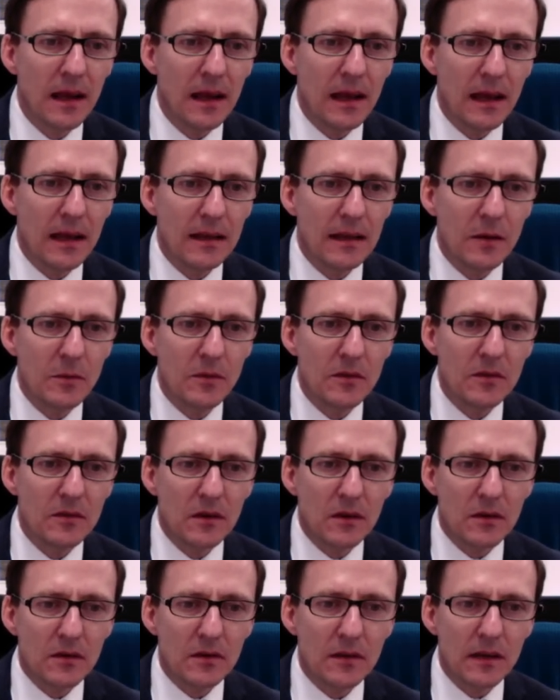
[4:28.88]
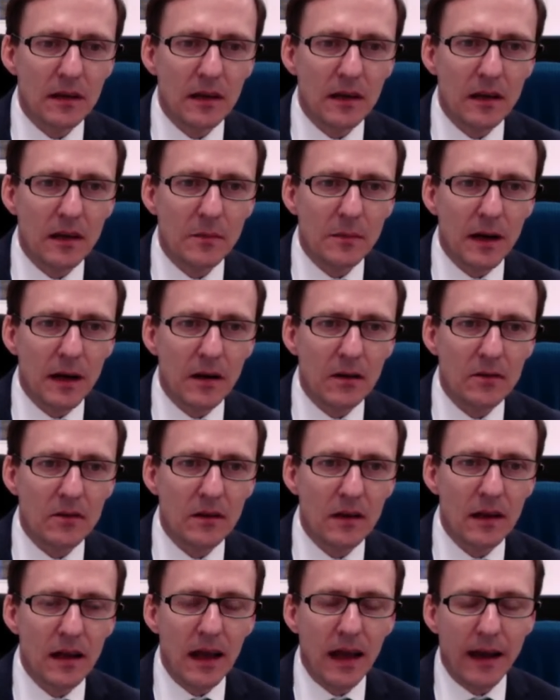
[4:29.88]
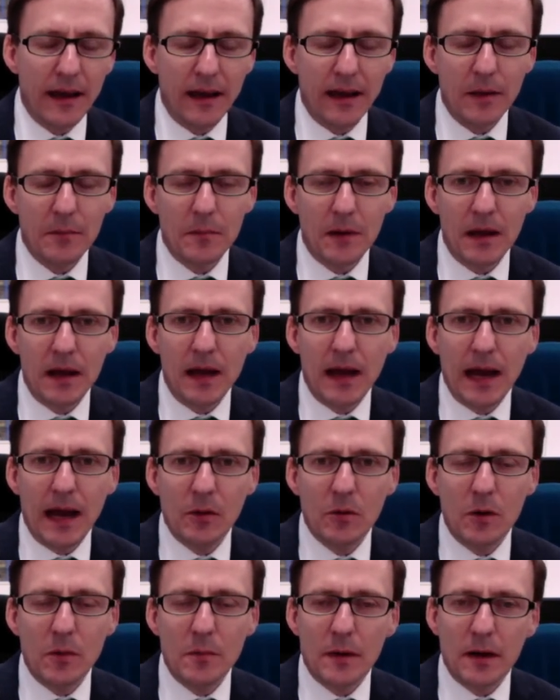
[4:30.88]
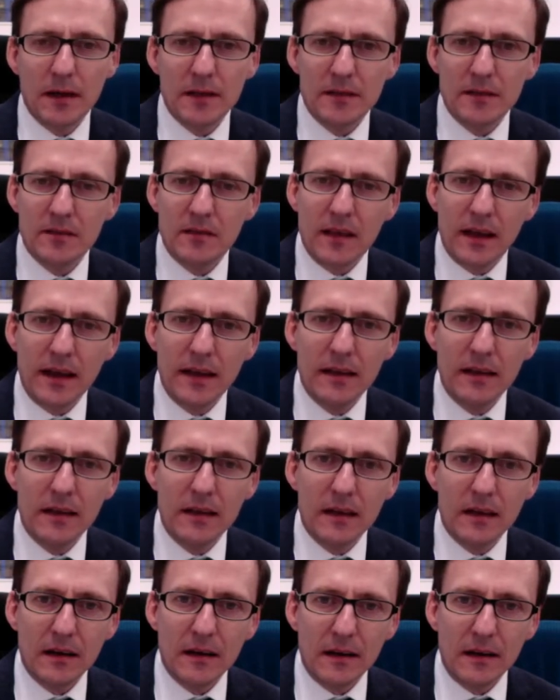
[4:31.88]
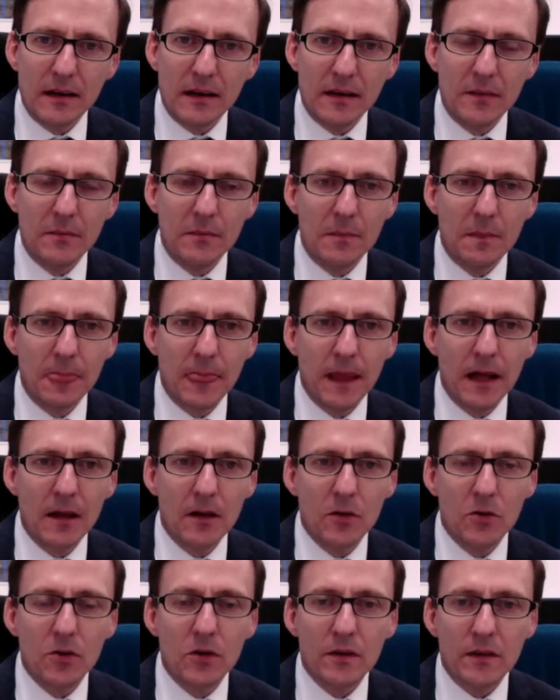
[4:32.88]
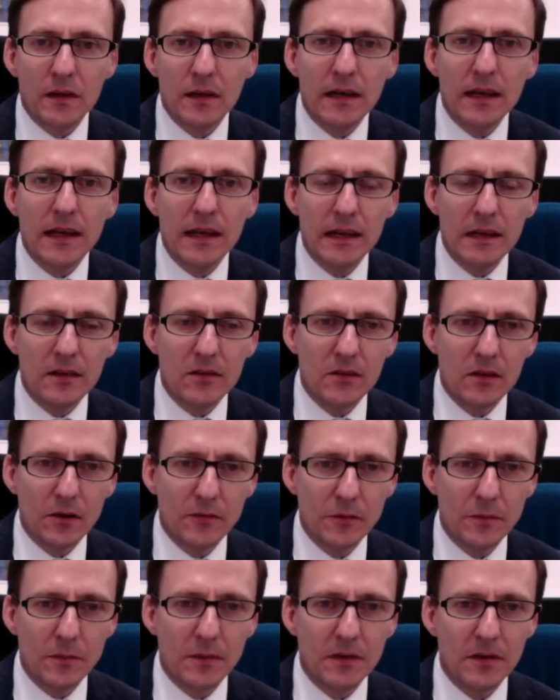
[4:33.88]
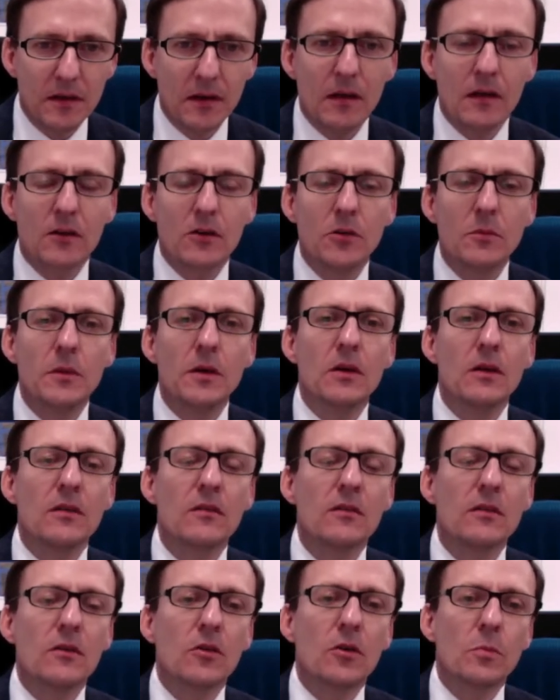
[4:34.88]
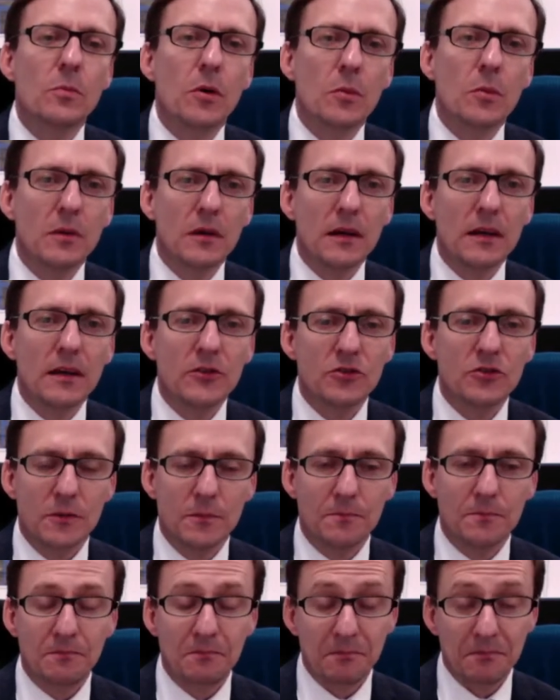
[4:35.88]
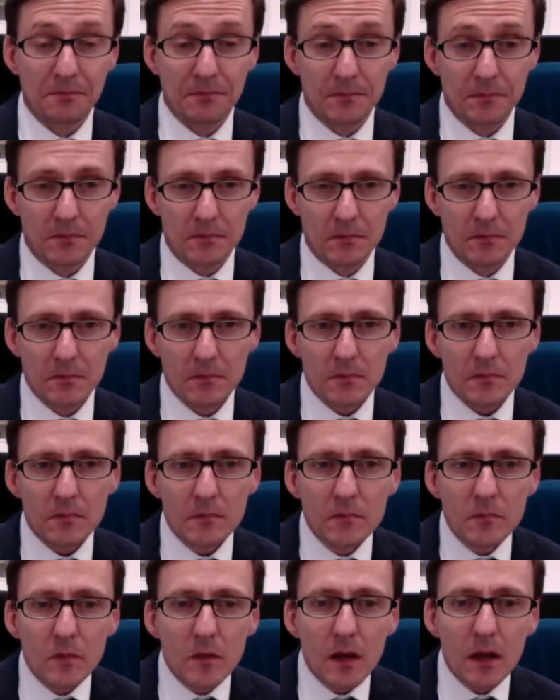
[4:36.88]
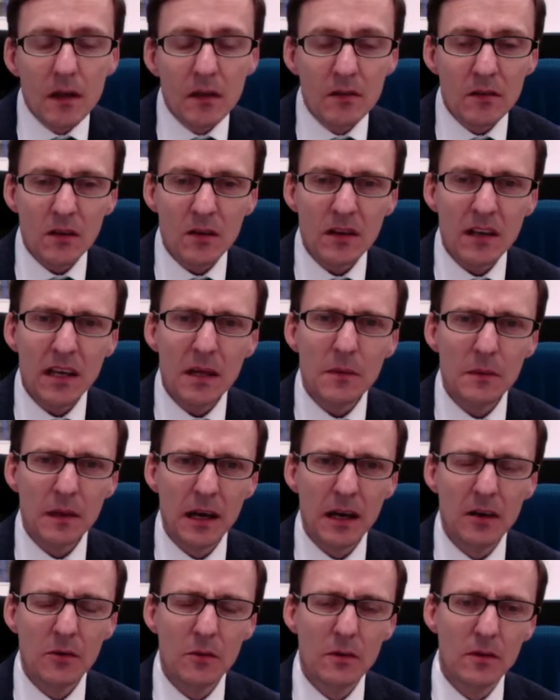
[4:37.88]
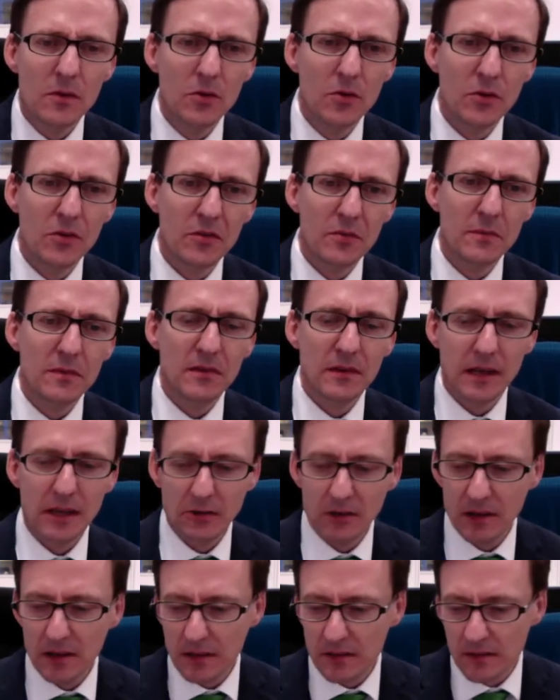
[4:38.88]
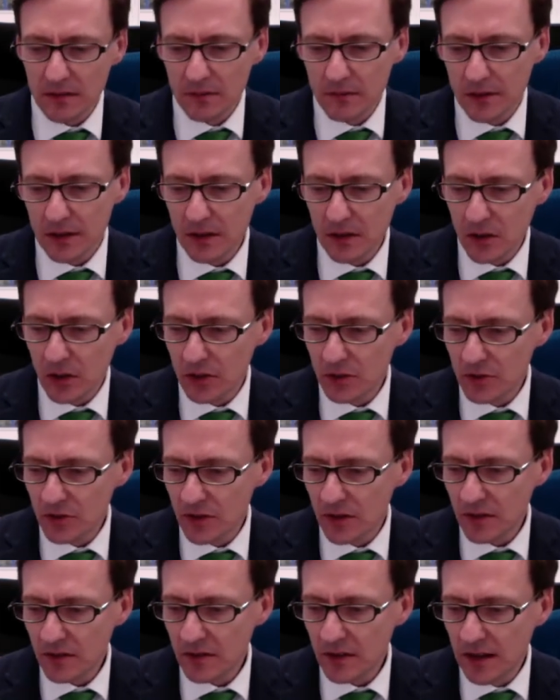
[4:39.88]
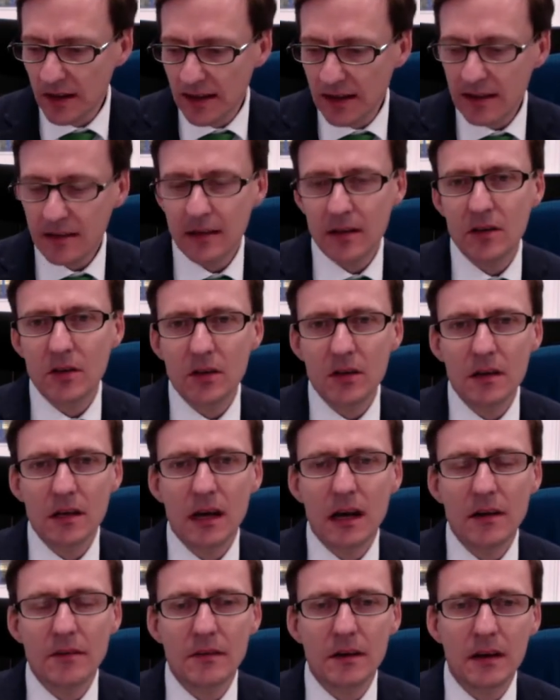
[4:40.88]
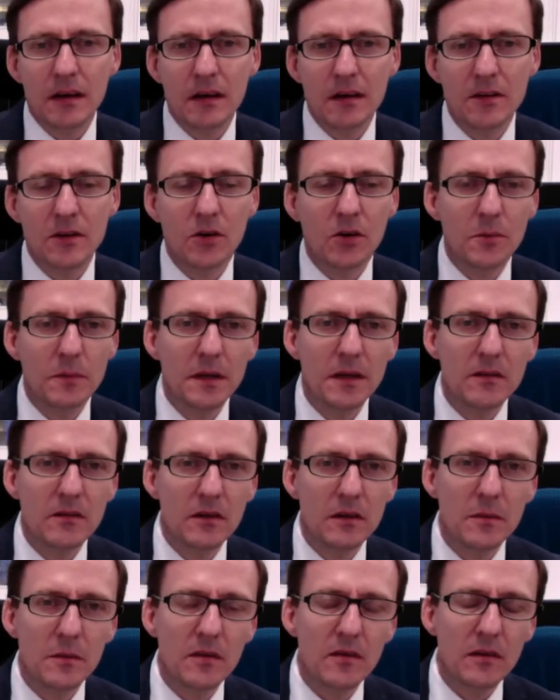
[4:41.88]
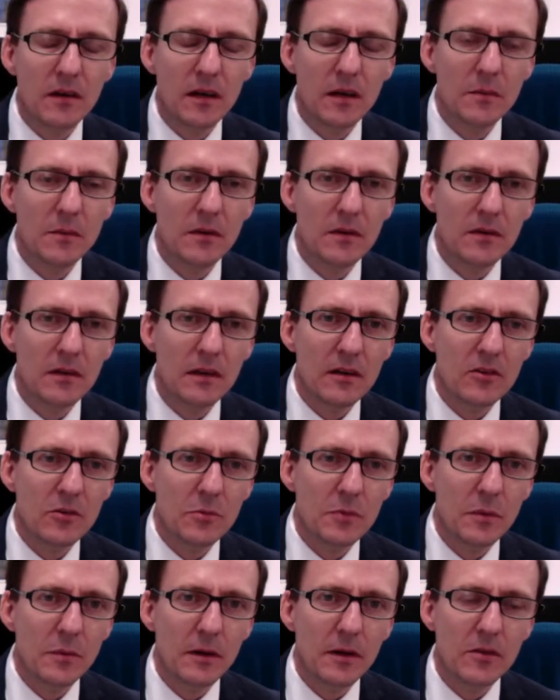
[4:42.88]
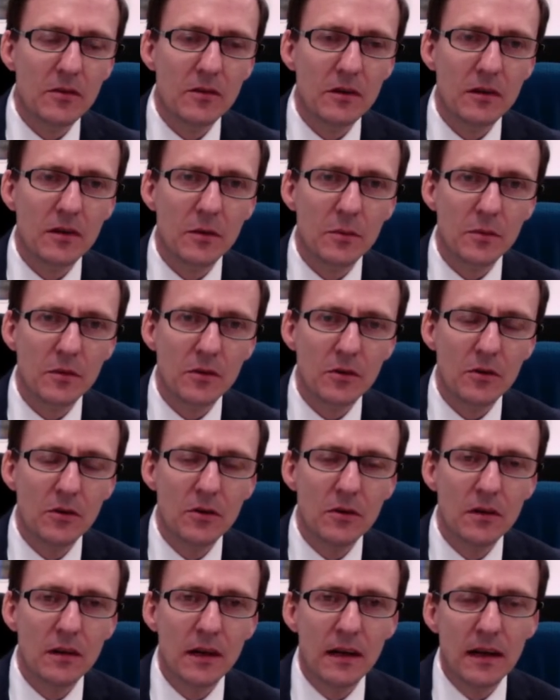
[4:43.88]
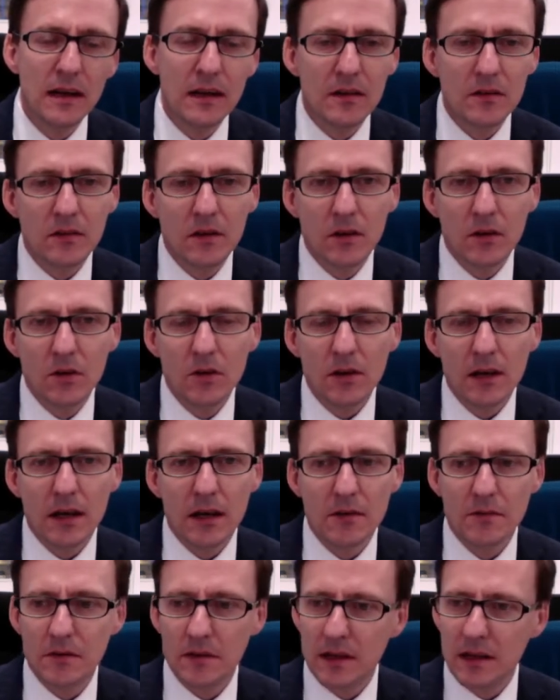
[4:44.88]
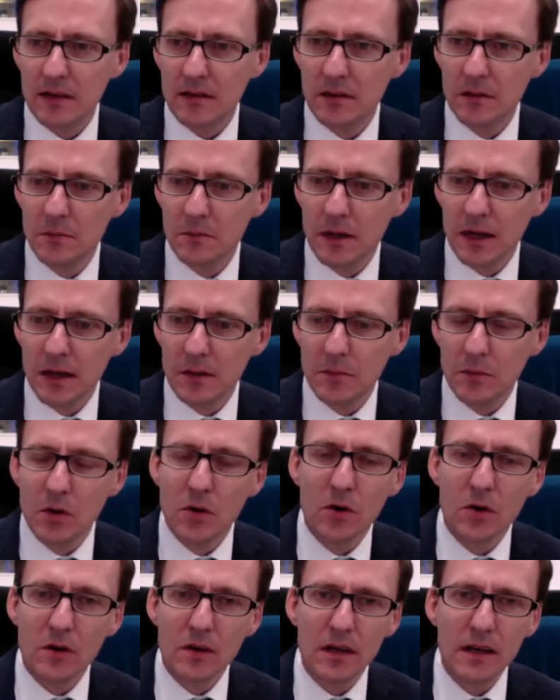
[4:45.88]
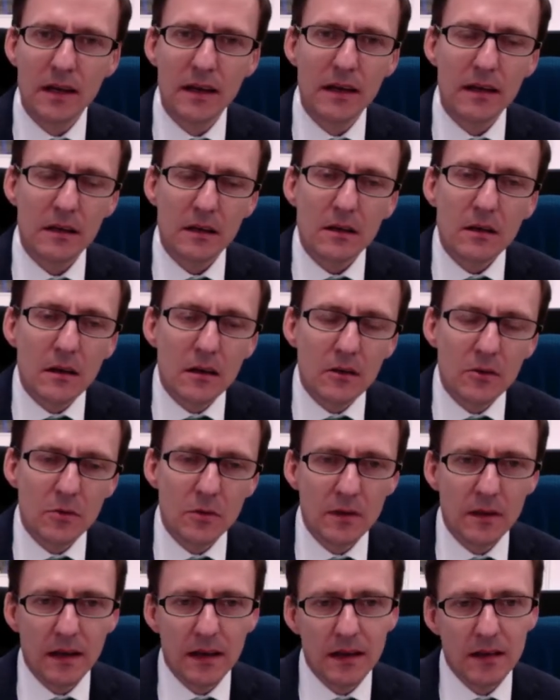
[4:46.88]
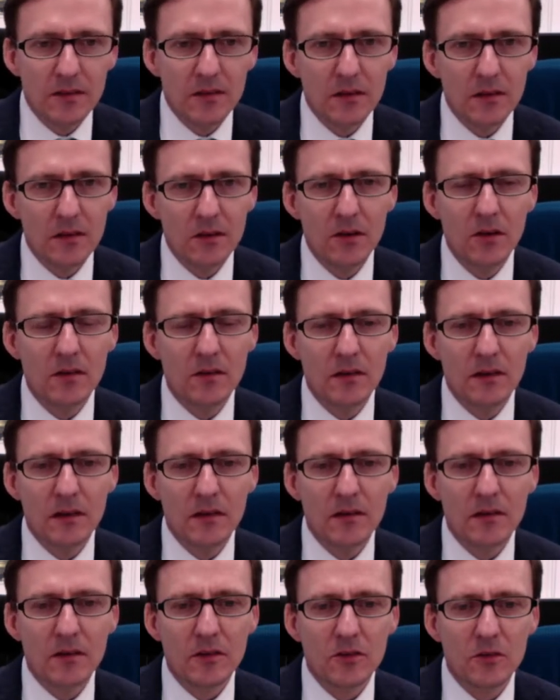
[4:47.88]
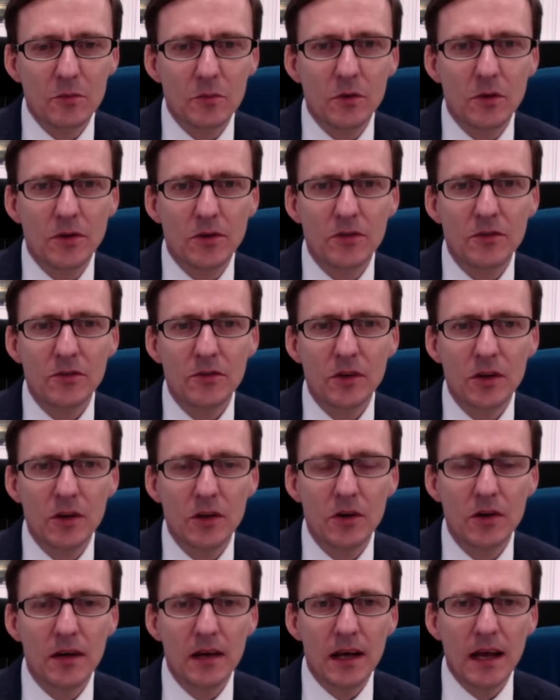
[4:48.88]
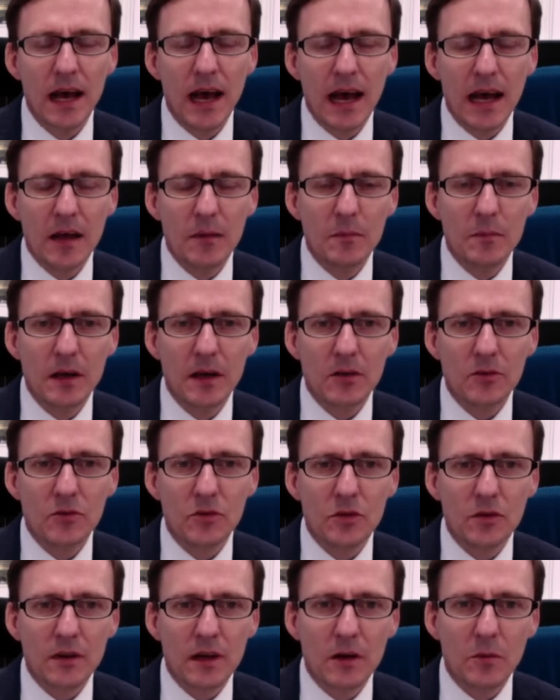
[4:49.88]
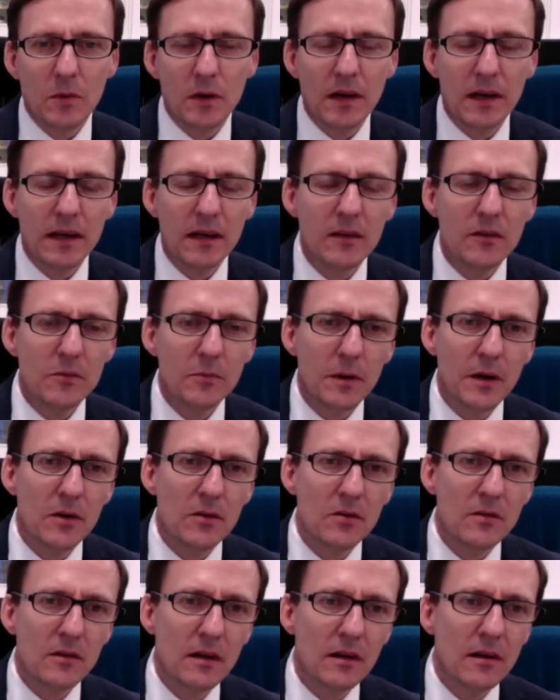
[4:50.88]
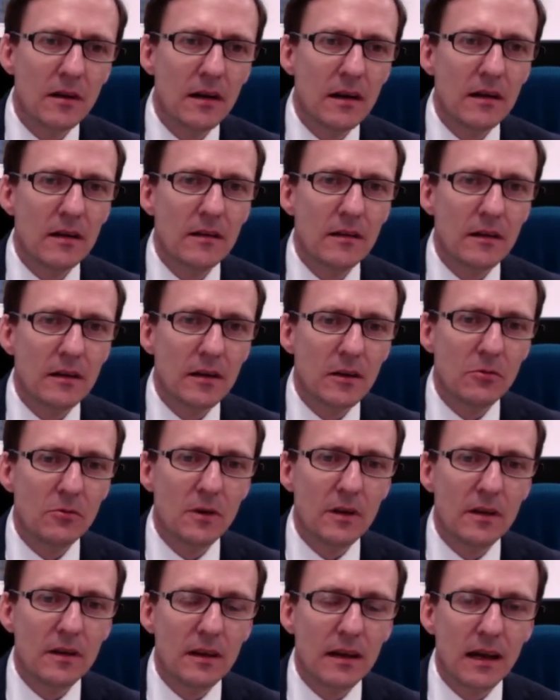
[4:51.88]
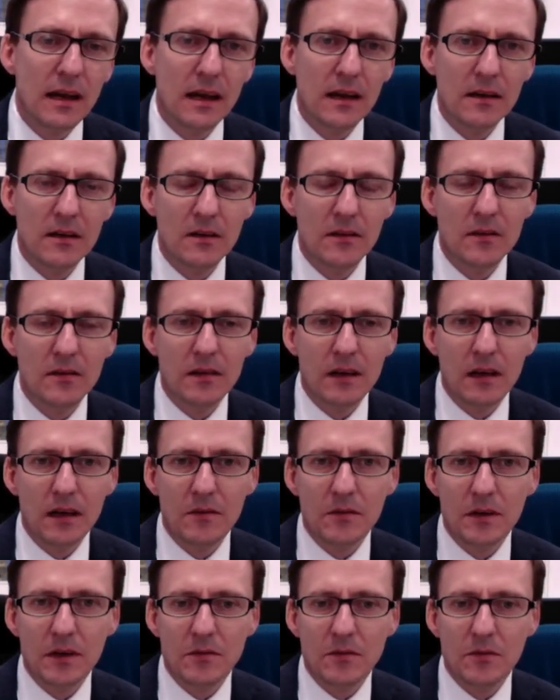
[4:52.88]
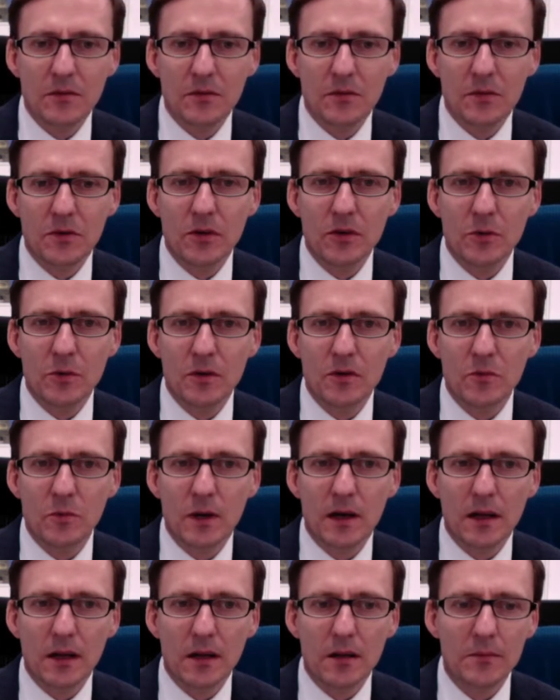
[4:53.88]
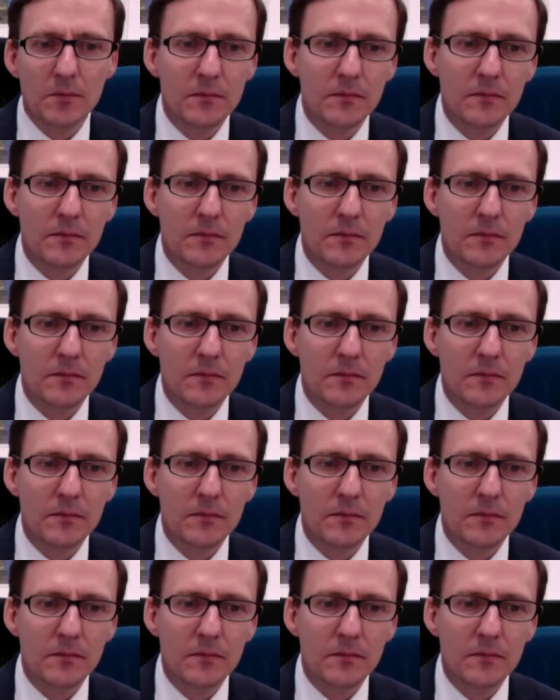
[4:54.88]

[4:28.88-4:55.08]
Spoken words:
And then we start thinking about how we might then look at the needs of a particular community or population. So keep going with the course materials. I'm very conscious that you're going to have your midterm assignments going to be posted up soon. So look out for that in Blackboard. Good luck with that. Use the discussion boards too, and make sure that when it is posted that you read the guidance that I've given for you as well.